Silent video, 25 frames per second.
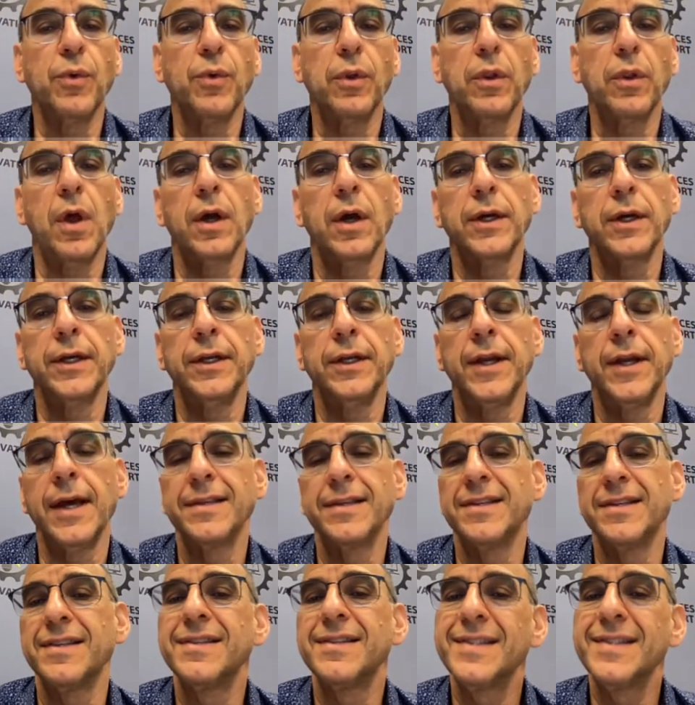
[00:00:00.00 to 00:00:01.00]
log in as
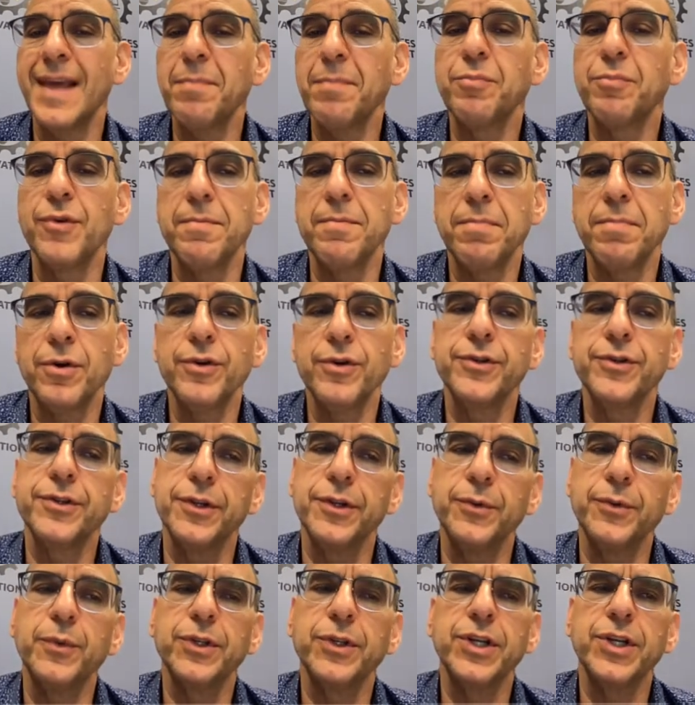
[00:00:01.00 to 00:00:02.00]
a separate
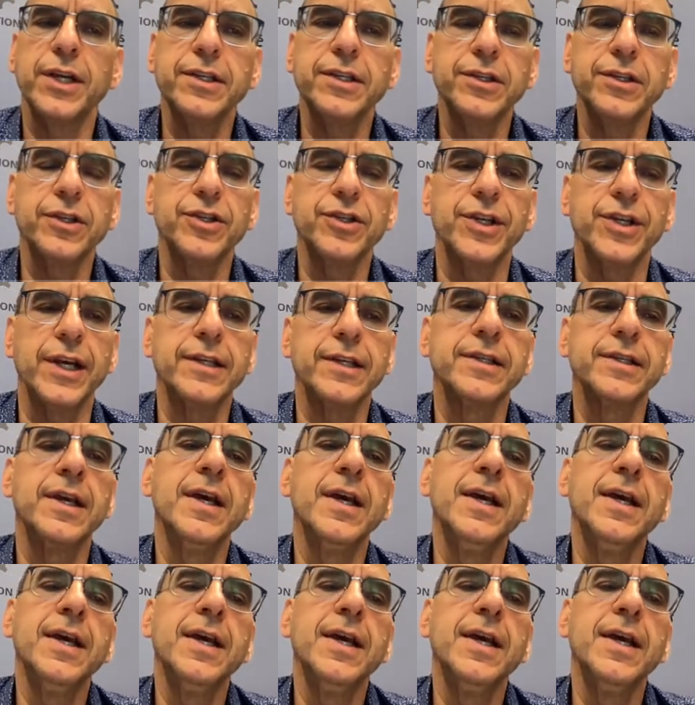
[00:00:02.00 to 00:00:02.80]
person, which I suggest,